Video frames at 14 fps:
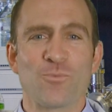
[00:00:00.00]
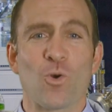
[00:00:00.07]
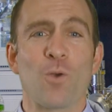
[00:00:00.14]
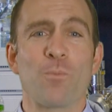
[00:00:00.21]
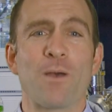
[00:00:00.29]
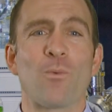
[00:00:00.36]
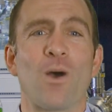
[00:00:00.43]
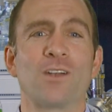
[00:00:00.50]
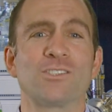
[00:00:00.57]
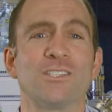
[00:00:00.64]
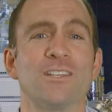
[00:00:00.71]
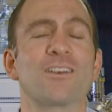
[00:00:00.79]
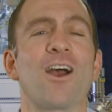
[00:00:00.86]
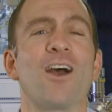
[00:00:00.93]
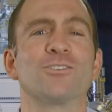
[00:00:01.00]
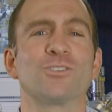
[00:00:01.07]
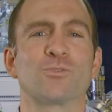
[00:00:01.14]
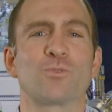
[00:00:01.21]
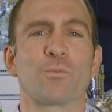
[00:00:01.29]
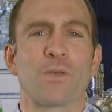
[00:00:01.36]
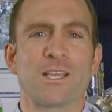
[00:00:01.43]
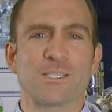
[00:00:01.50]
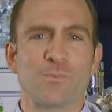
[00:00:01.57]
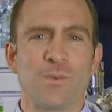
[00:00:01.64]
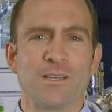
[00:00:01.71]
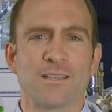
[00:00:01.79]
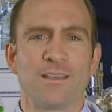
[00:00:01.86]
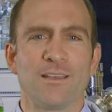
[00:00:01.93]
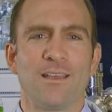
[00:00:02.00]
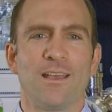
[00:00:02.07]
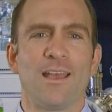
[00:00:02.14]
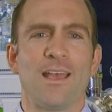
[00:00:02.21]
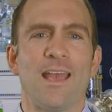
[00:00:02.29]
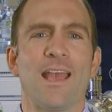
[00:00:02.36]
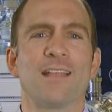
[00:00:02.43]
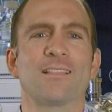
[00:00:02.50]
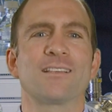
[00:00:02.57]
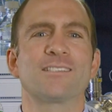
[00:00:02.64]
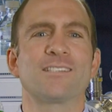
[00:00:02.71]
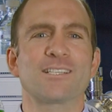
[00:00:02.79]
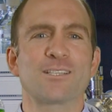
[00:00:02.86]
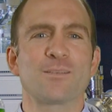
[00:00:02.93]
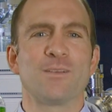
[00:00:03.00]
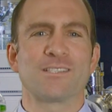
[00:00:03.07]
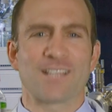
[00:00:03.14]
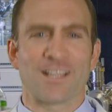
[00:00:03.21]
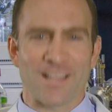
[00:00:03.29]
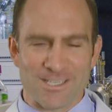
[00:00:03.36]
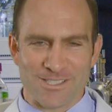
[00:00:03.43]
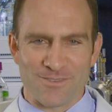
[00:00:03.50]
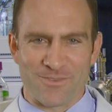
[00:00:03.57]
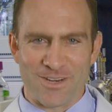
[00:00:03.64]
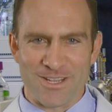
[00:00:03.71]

or by watching the cartridge replacement and the system installation